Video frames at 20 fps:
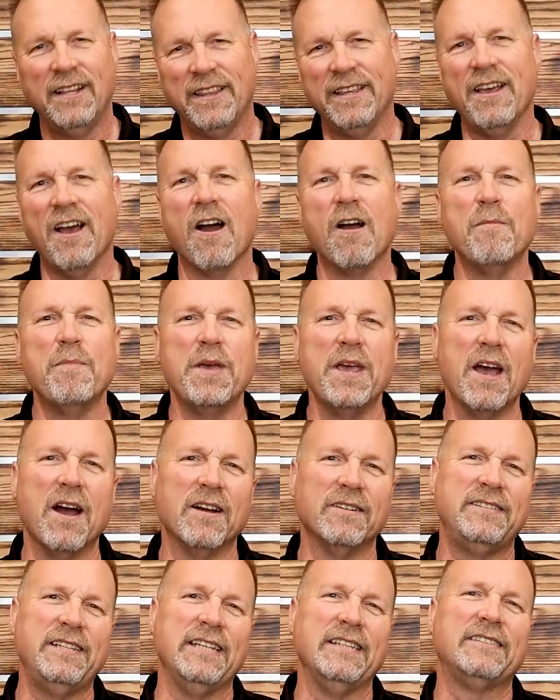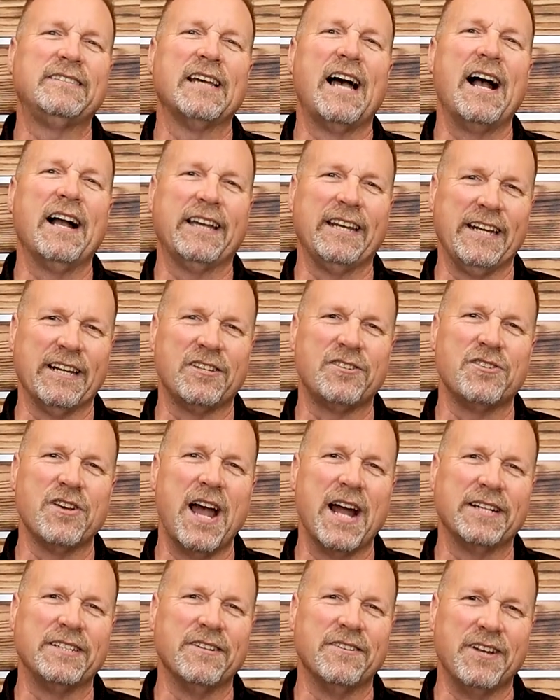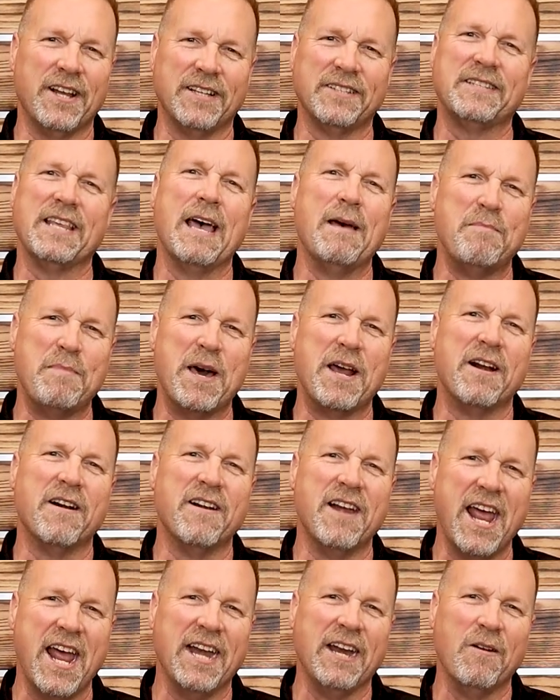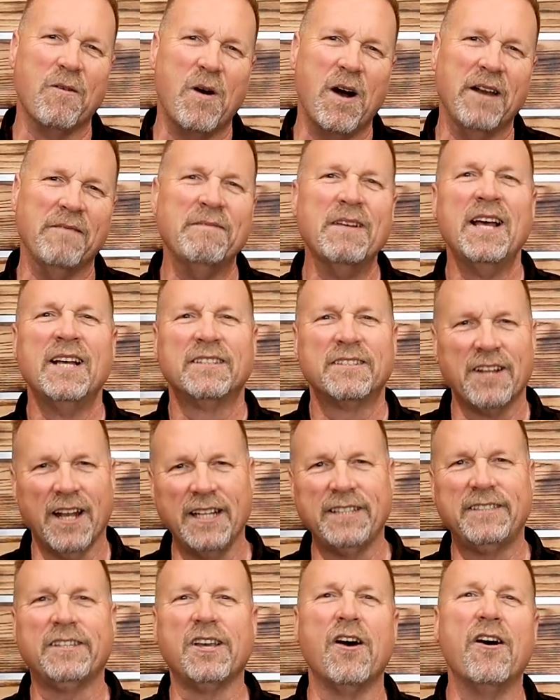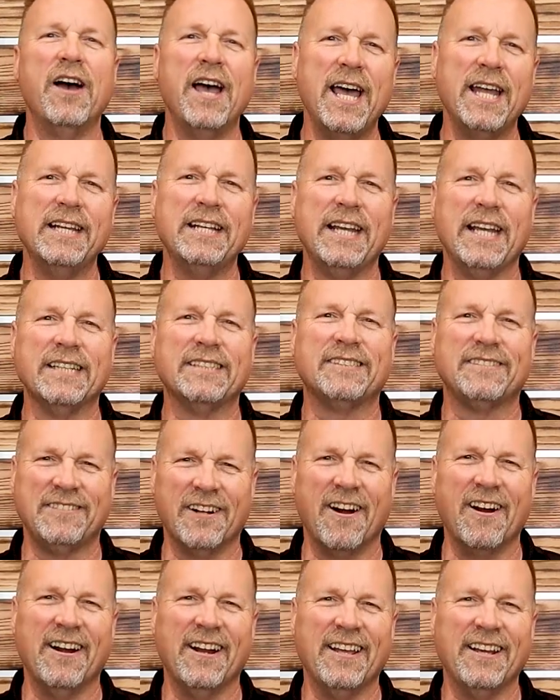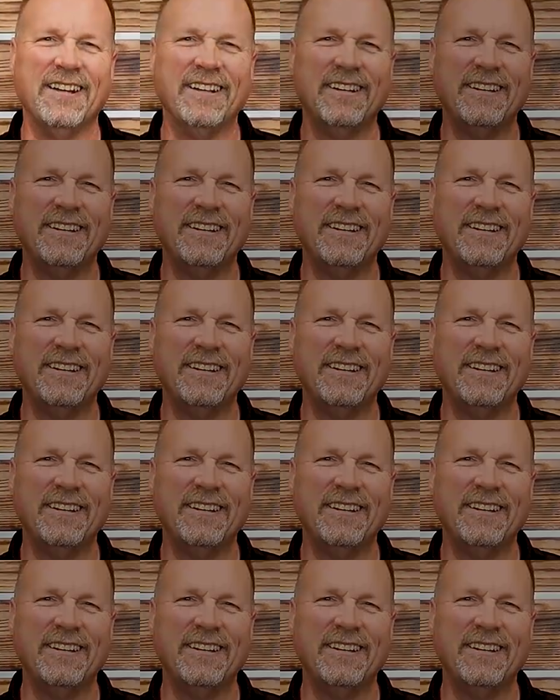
The RBRT socket extractor does that better than anyone. So let's go ahead and get started.